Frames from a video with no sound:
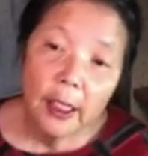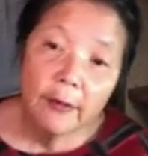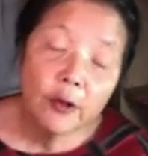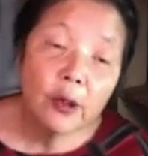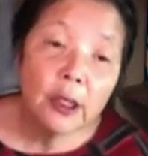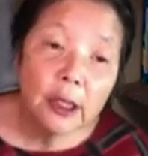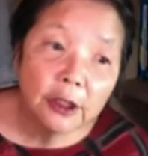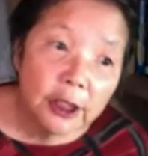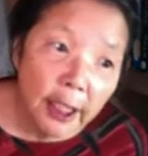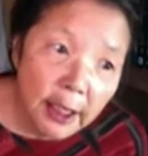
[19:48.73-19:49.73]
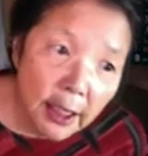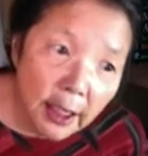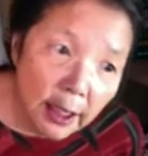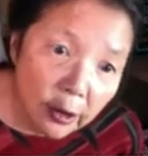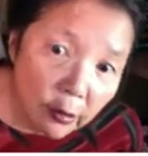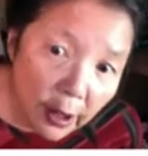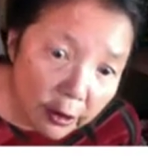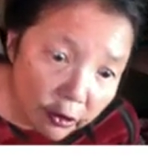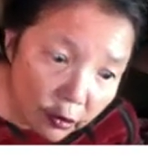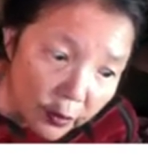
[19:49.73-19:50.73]
a little shaky and you're
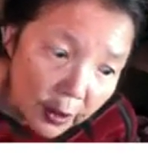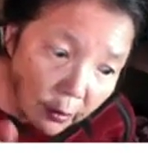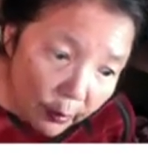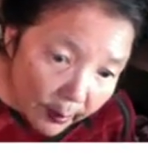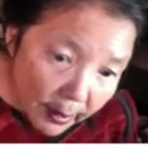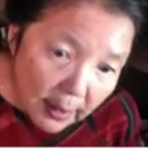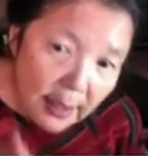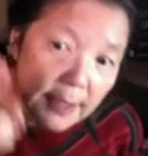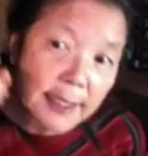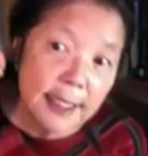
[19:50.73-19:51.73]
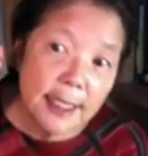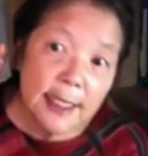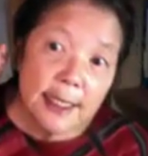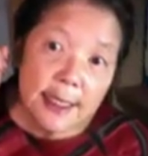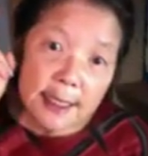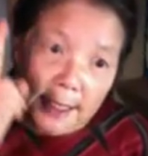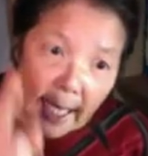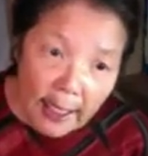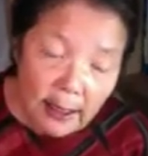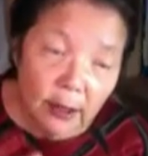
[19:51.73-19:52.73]
not sure that your remedy is
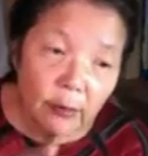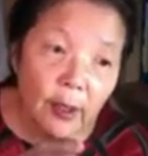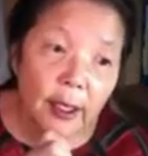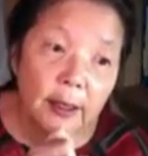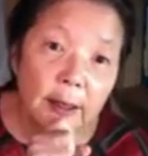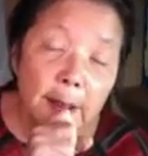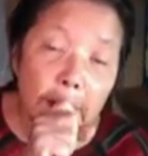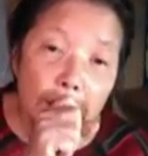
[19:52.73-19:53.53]
exactly right,